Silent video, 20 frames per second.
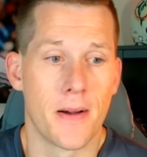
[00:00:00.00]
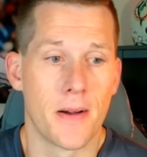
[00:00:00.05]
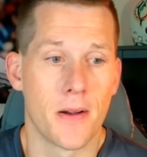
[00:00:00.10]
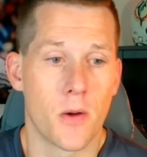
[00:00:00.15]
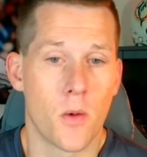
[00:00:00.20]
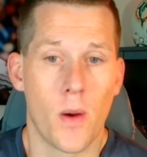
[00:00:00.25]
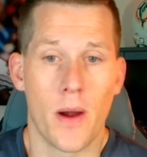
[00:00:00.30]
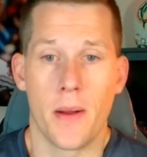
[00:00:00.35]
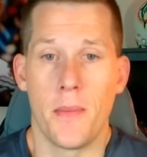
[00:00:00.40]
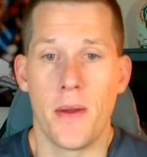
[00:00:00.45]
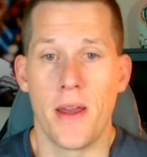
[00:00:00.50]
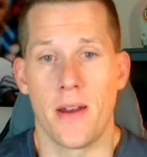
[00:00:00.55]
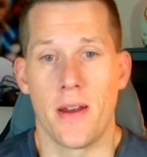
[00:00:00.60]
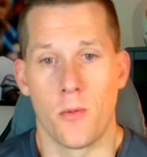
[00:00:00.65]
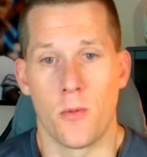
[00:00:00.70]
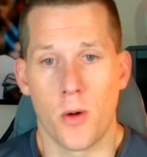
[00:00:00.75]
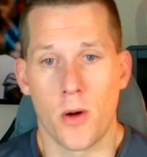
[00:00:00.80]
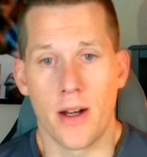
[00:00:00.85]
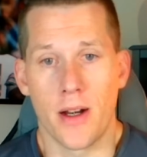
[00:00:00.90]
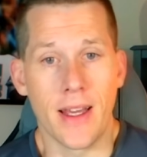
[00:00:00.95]
quite a bit, and
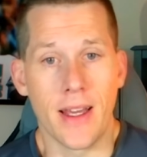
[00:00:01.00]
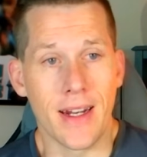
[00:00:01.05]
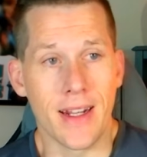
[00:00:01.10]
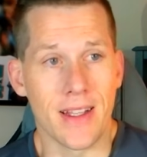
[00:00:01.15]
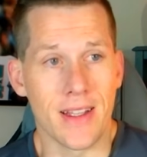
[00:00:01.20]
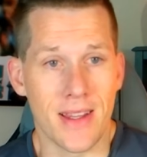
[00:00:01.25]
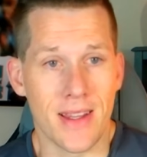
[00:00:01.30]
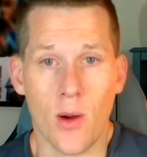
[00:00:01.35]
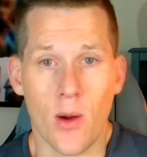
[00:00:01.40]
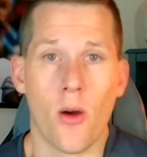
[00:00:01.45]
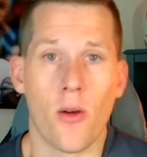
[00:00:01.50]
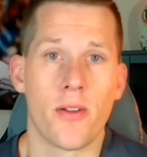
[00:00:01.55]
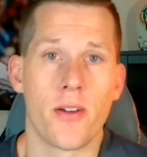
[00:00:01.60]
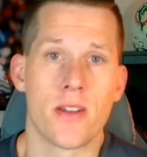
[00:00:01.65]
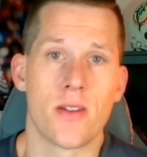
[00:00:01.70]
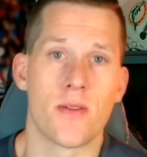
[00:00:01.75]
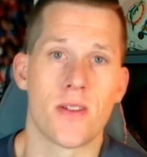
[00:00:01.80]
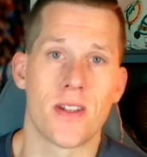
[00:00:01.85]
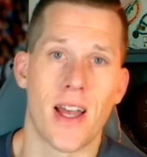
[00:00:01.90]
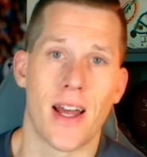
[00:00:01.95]
we're going to get into the
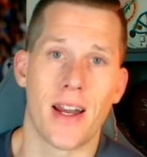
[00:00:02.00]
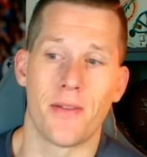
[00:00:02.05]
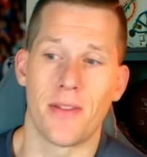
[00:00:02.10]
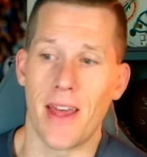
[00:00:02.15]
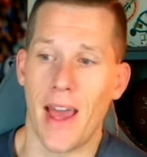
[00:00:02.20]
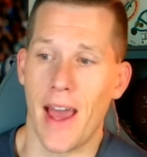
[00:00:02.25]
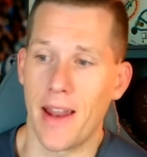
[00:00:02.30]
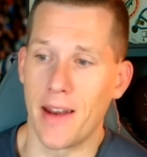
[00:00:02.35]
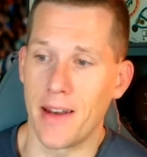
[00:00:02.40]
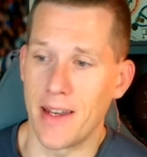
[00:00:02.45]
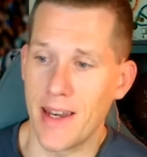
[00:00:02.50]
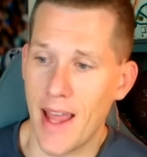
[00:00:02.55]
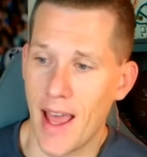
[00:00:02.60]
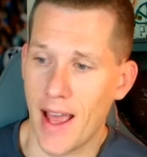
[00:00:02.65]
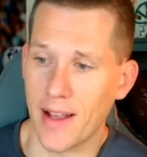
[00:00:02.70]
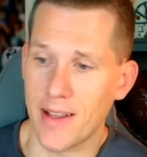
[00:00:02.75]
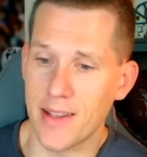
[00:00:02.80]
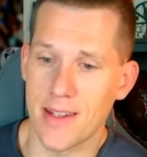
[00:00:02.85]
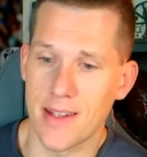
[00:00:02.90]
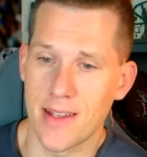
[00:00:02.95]
offensive side of that
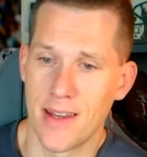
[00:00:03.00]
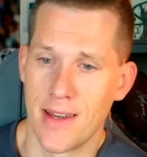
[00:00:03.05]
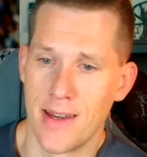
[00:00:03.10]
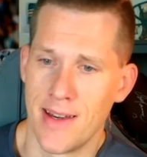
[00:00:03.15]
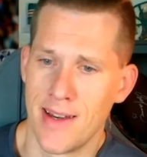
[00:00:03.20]
next